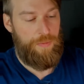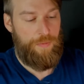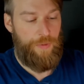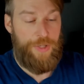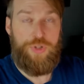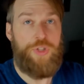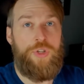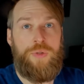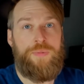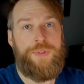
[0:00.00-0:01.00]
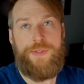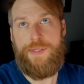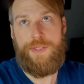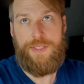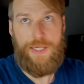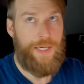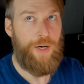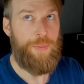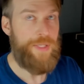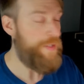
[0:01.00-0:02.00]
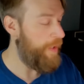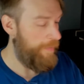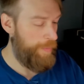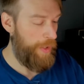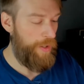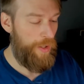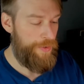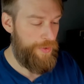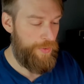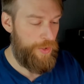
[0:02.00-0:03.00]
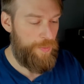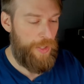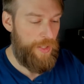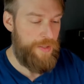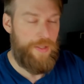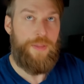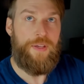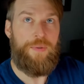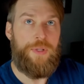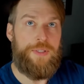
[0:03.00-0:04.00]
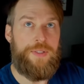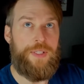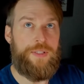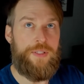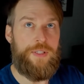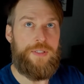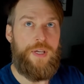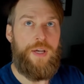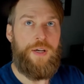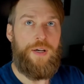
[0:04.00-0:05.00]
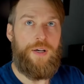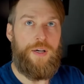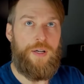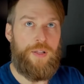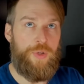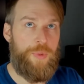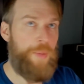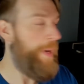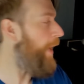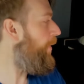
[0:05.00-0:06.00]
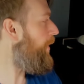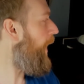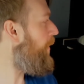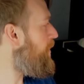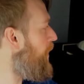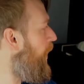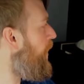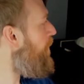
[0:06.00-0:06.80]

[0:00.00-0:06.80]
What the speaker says: fresh and new. It's because I take care of my stuff, but also just because nothing really sticks to this aluminum outside.